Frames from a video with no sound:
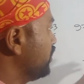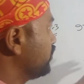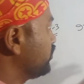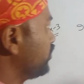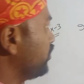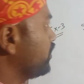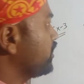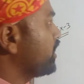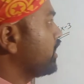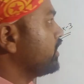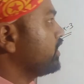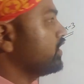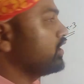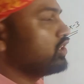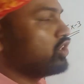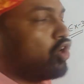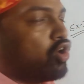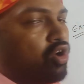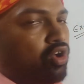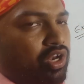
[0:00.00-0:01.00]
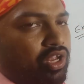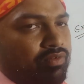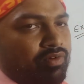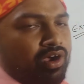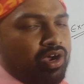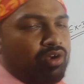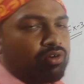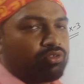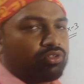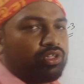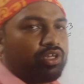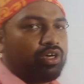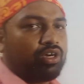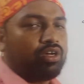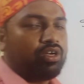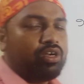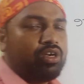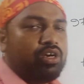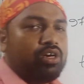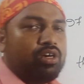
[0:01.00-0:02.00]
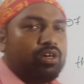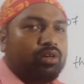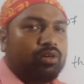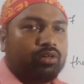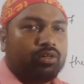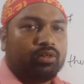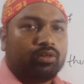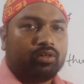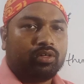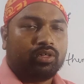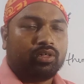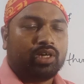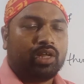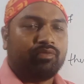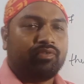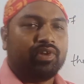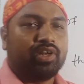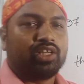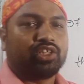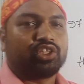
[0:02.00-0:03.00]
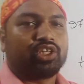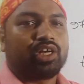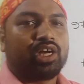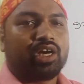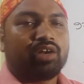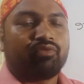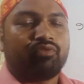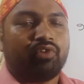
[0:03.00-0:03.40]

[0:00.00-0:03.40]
So here it is all about the definition and